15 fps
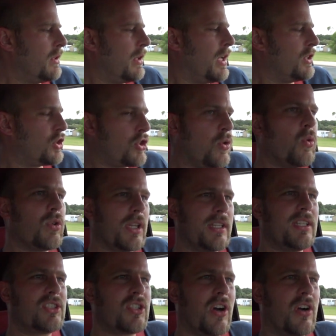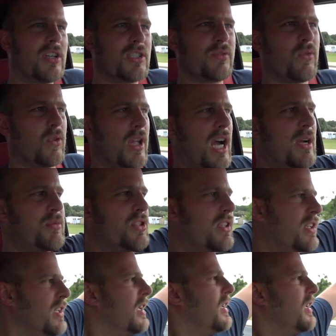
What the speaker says: That's cool that this car is full option.